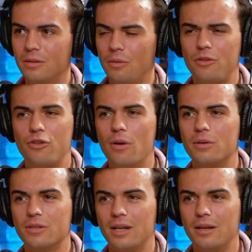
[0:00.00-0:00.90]
with
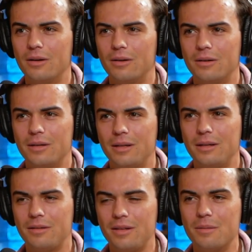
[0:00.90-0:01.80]
jokes. I,
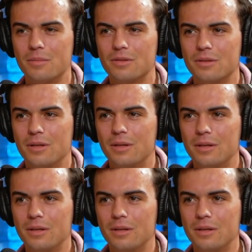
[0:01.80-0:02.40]
it seems.